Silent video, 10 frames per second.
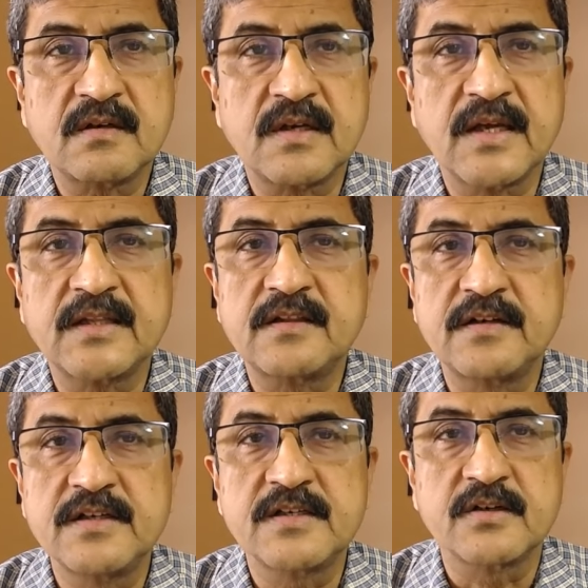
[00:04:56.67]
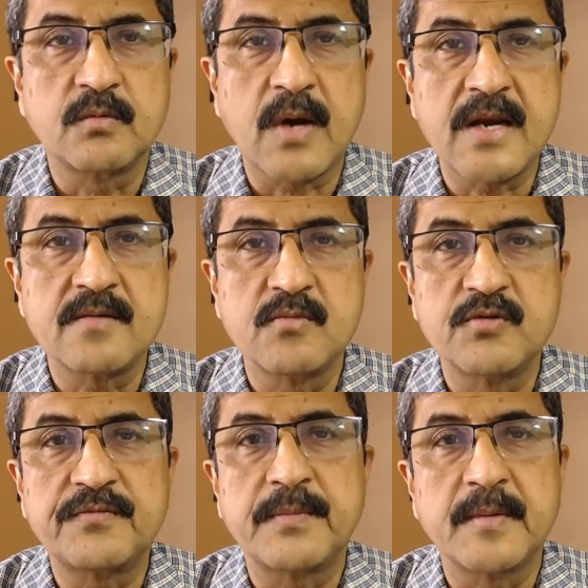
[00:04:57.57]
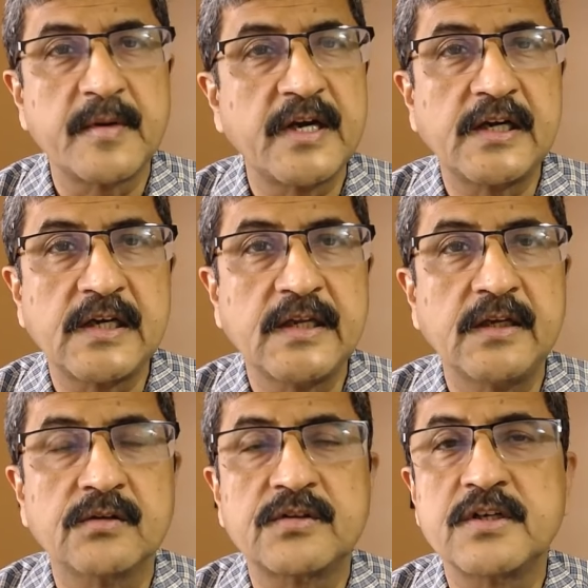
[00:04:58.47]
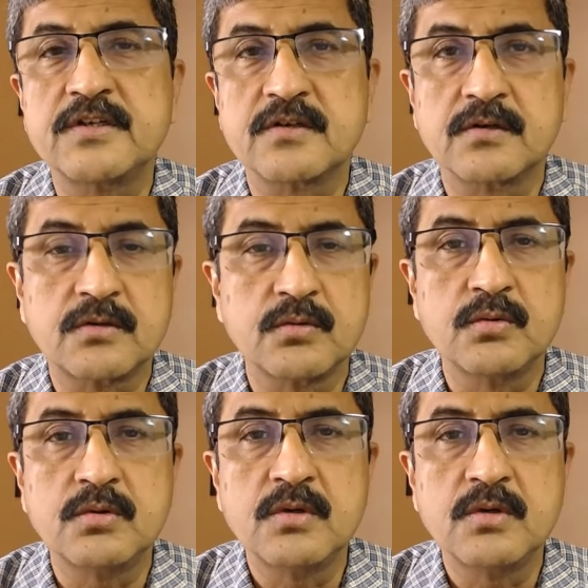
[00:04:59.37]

like 301 move permanently, or 302